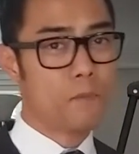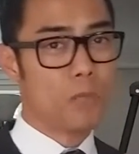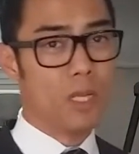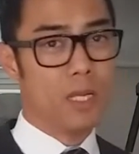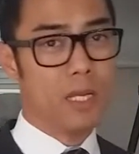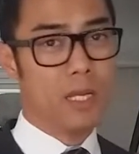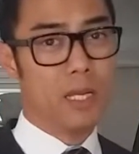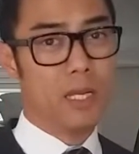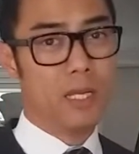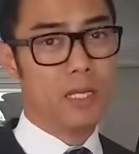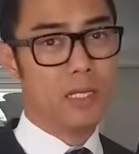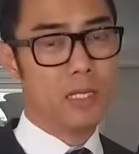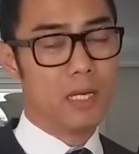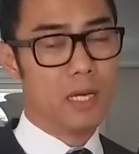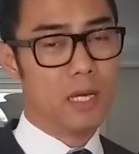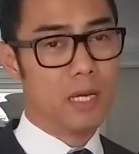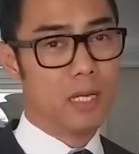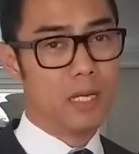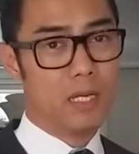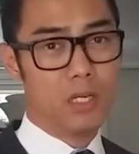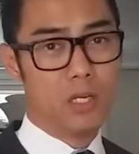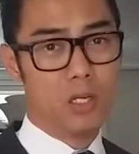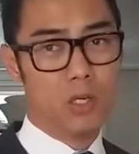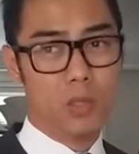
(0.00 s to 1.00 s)
And
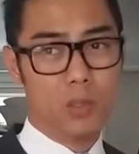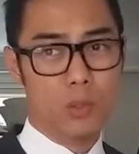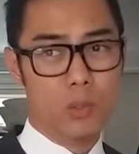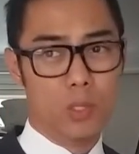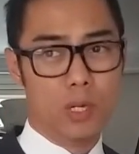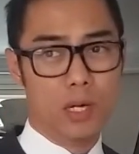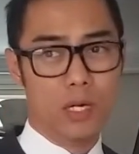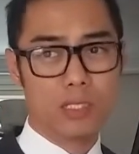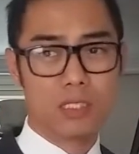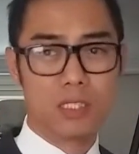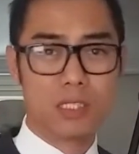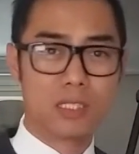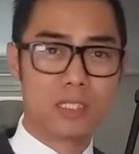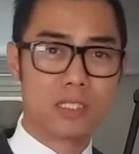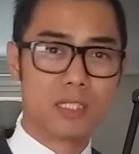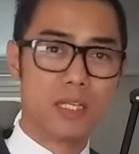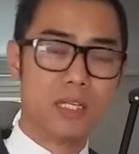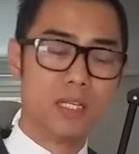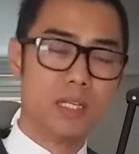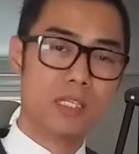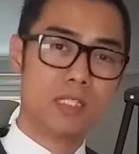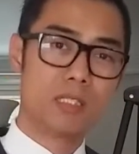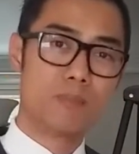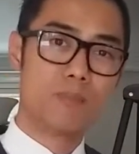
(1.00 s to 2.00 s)
I just
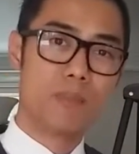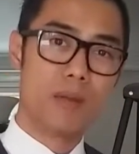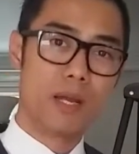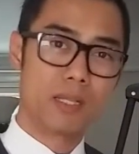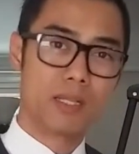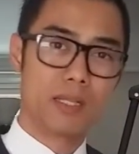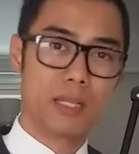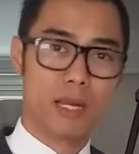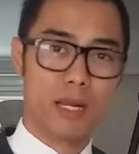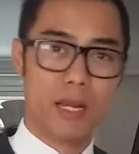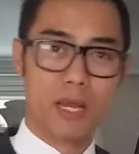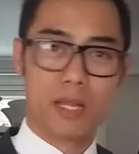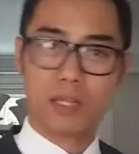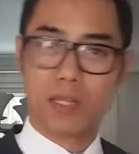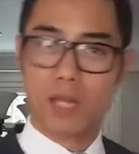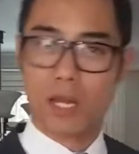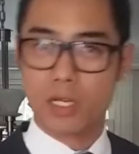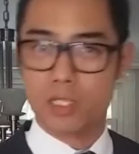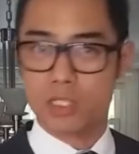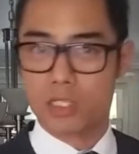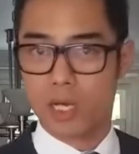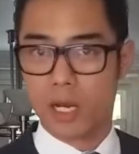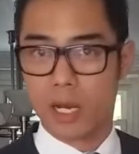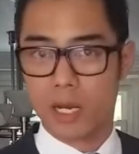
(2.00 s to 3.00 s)
didn't expect that at
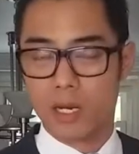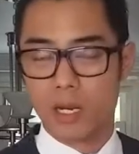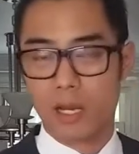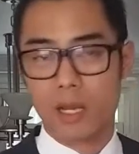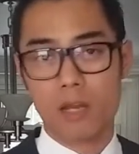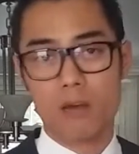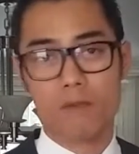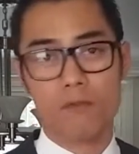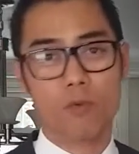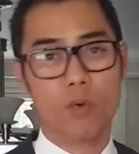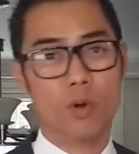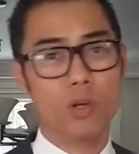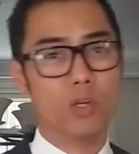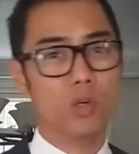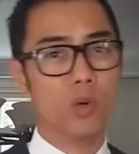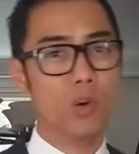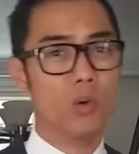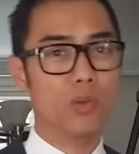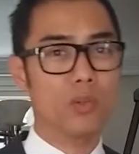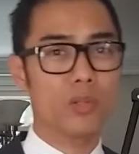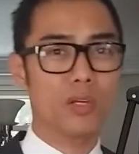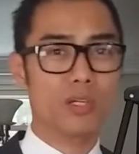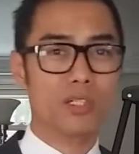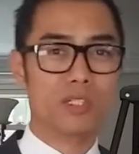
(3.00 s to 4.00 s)
that giant. I avoid
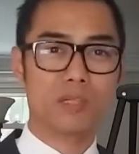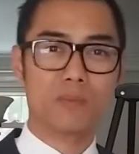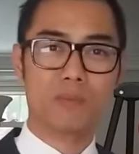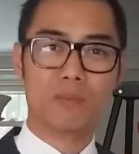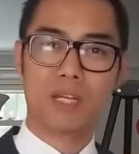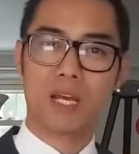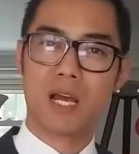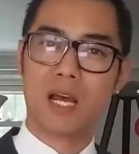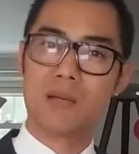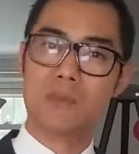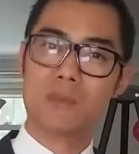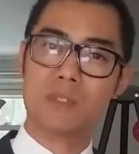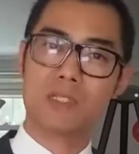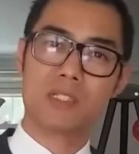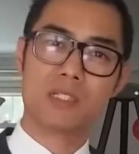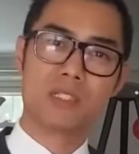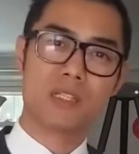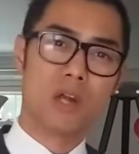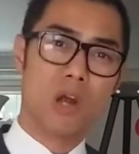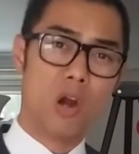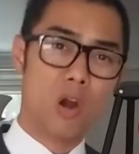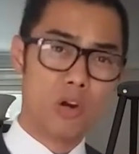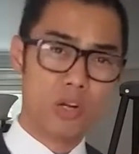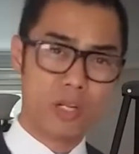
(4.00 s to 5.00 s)
going there sometimes. It's
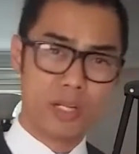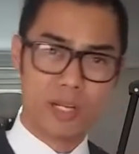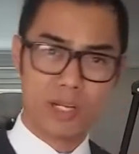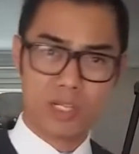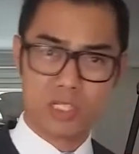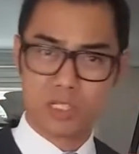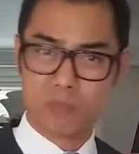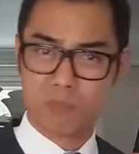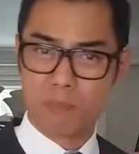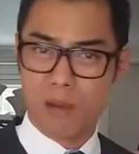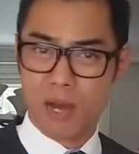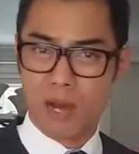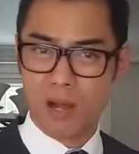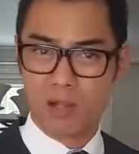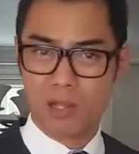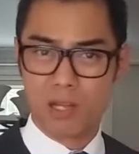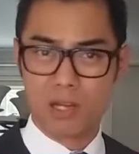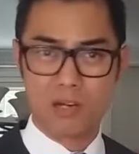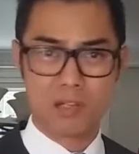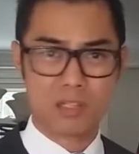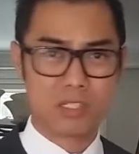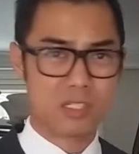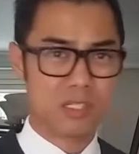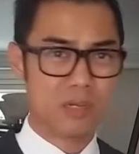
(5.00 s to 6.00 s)
hard to get a smile
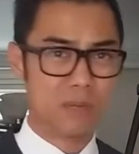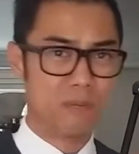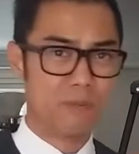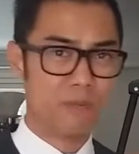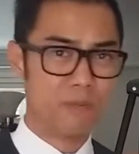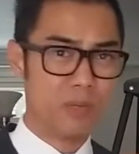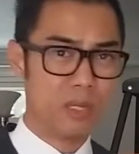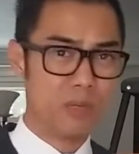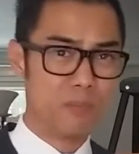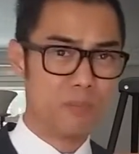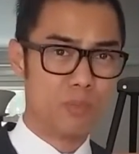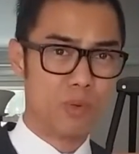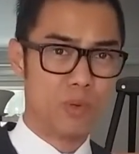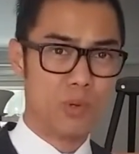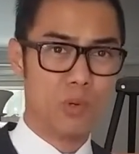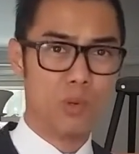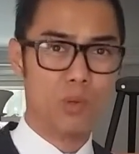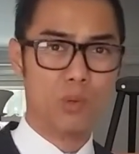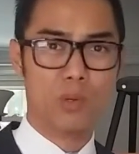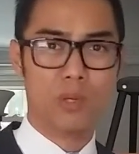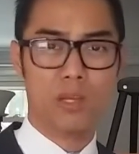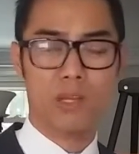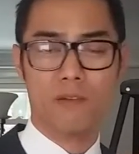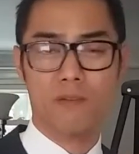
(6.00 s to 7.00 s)
out of some
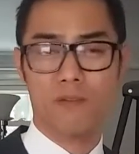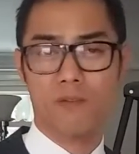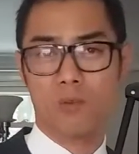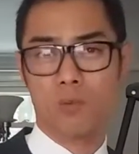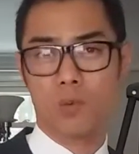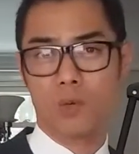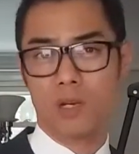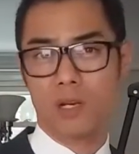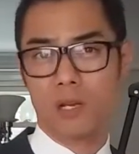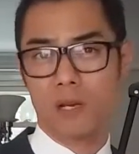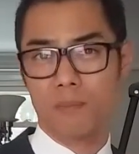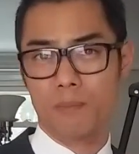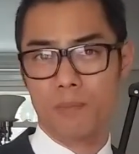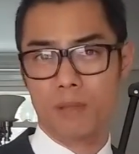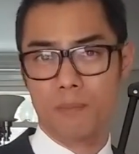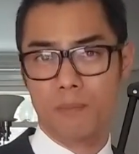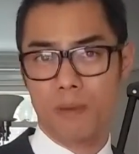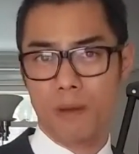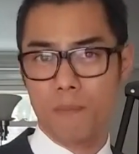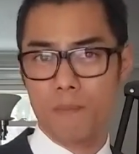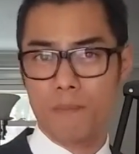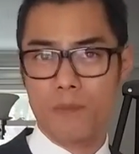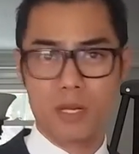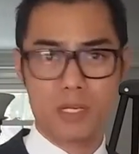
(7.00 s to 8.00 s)
people, even when I'm in
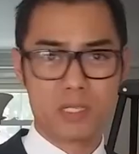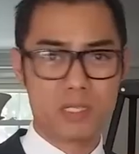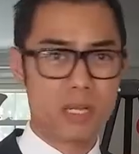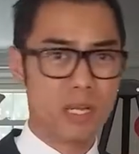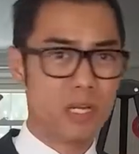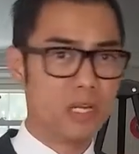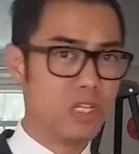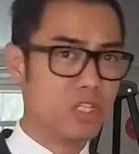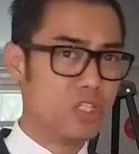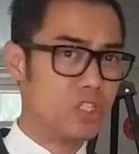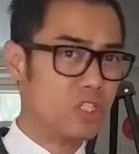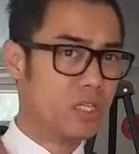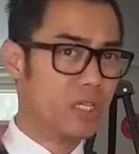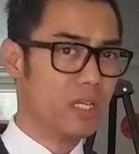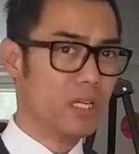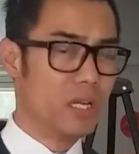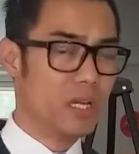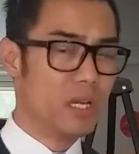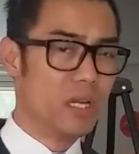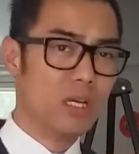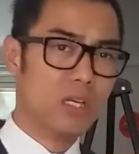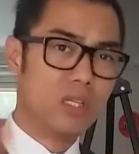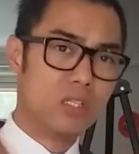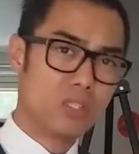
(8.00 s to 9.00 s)
my best energy.
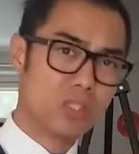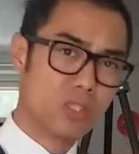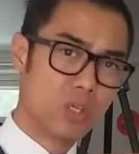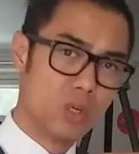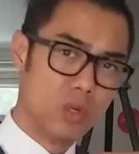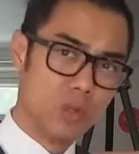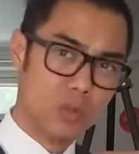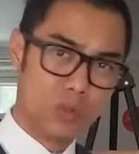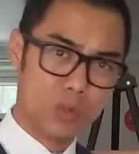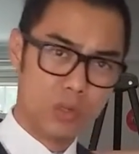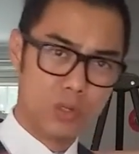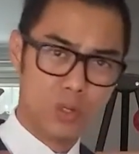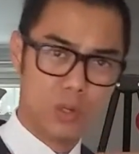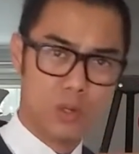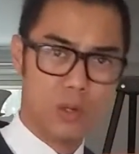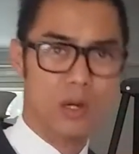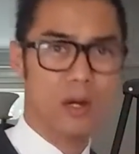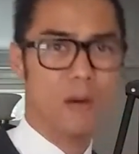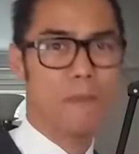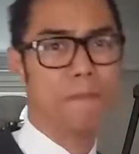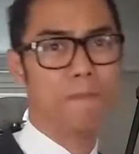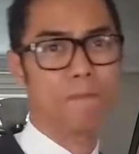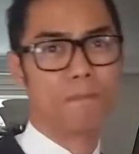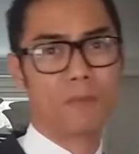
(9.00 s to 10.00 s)
So
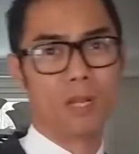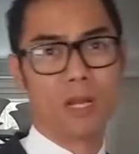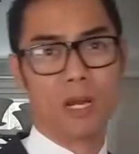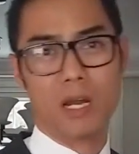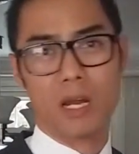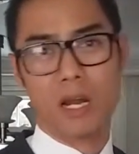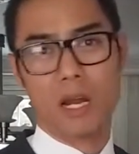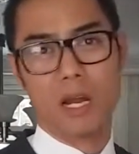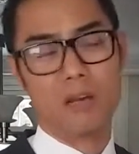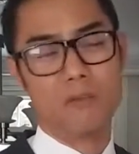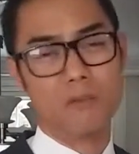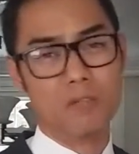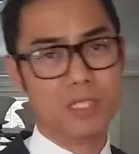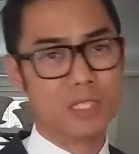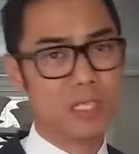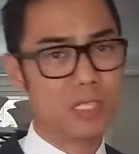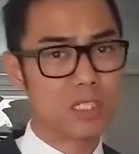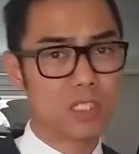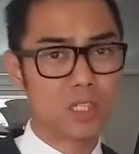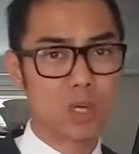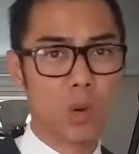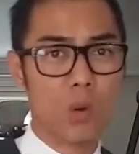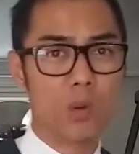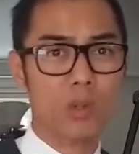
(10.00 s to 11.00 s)
I
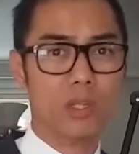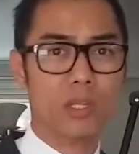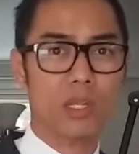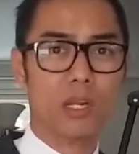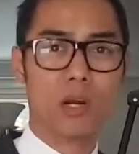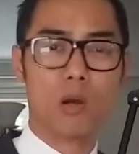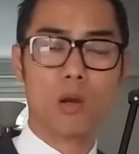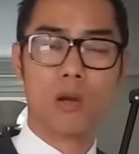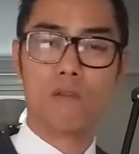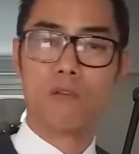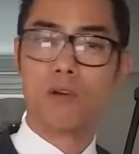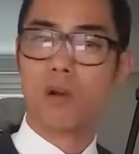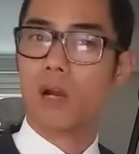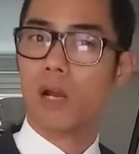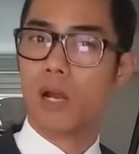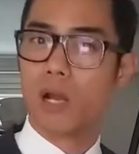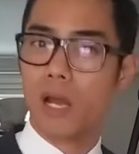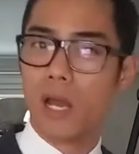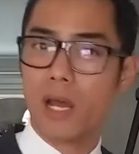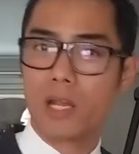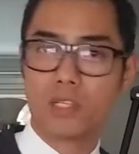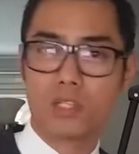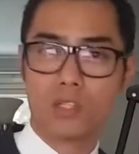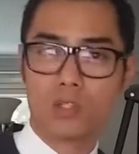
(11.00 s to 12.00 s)
resist going there. However, I
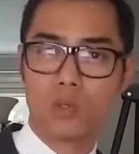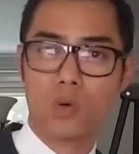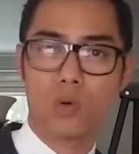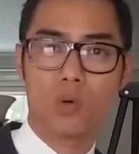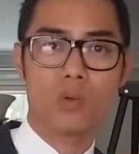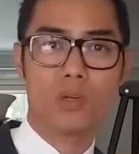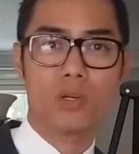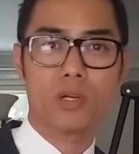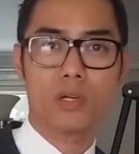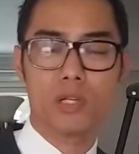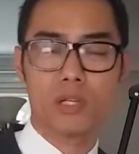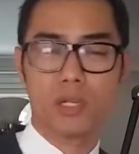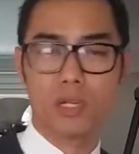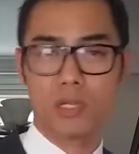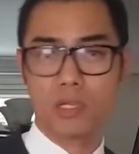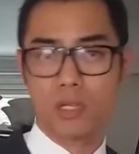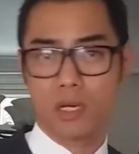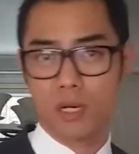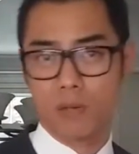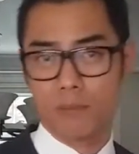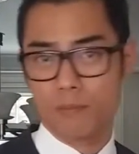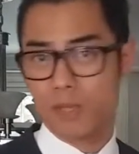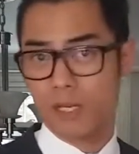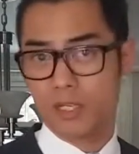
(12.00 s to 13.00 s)
had to go there
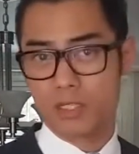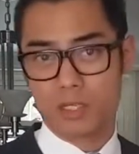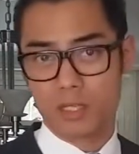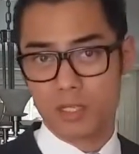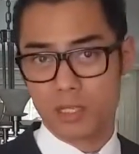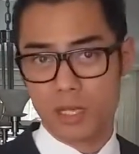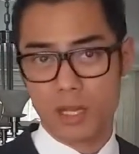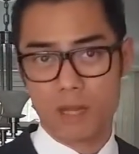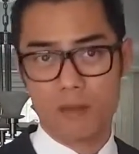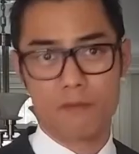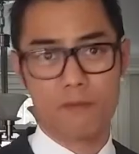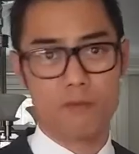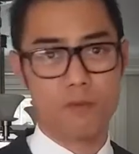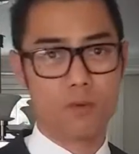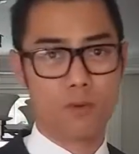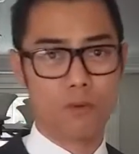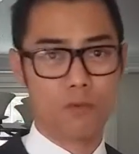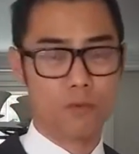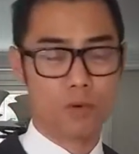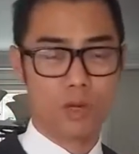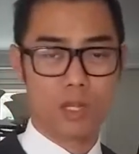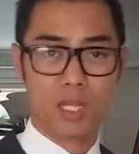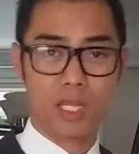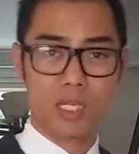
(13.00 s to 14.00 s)
yesterday for
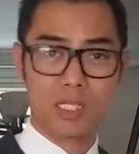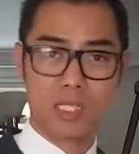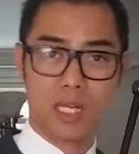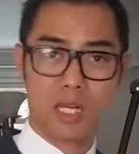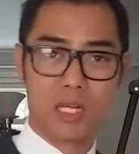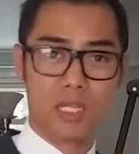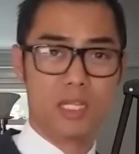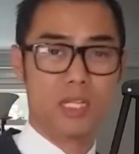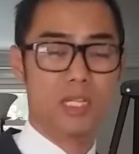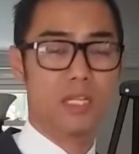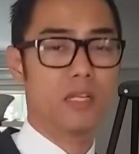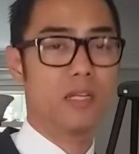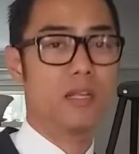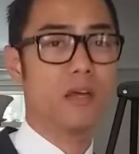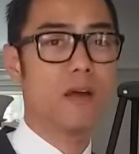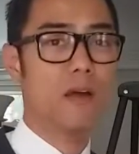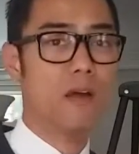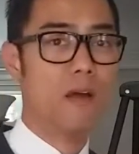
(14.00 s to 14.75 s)
the things I needed.